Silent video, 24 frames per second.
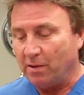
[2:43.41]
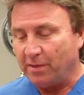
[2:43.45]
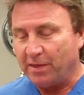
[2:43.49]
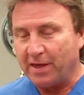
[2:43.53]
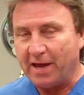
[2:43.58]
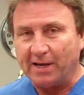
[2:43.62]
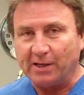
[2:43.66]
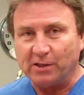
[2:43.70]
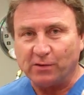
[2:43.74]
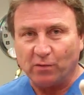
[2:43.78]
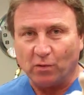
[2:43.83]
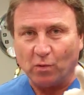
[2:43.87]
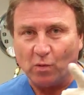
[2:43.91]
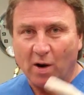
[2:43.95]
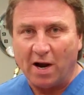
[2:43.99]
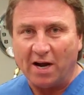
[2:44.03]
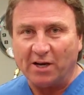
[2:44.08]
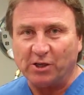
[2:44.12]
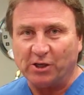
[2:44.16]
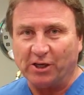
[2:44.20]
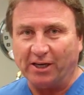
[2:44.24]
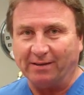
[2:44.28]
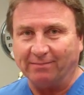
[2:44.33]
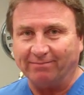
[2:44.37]
And thanks for
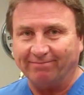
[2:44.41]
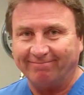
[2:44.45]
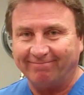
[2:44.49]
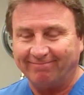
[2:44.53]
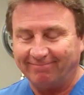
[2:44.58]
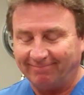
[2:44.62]
watching.